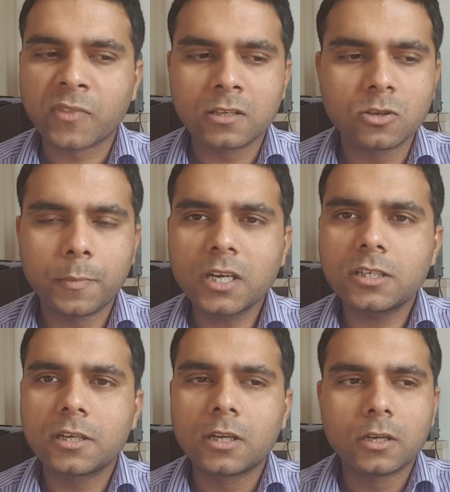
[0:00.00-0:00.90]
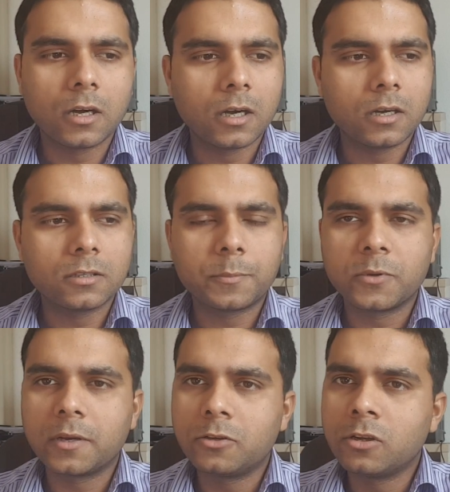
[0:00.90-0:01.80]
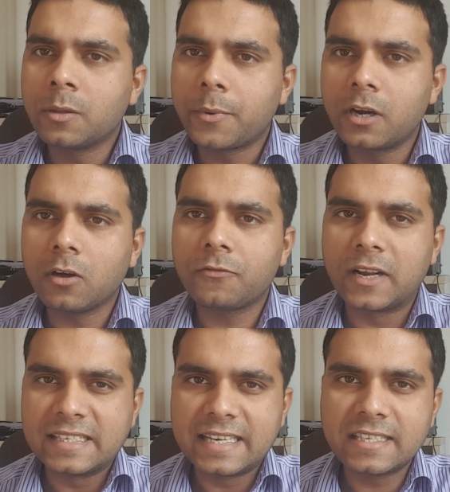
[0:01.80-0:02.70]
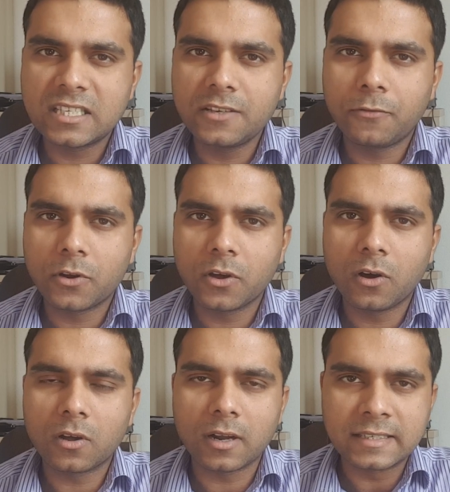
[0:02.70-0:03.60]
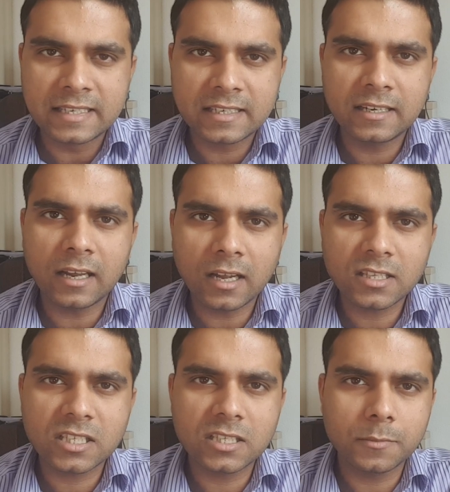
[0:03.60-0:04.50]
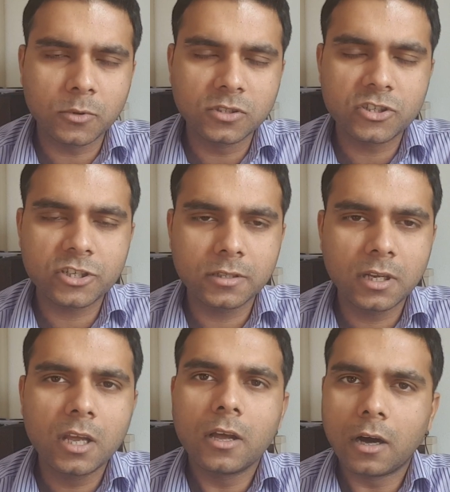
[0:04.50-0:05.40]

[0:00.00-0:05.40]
So but during the period of residency for your assistant arts position,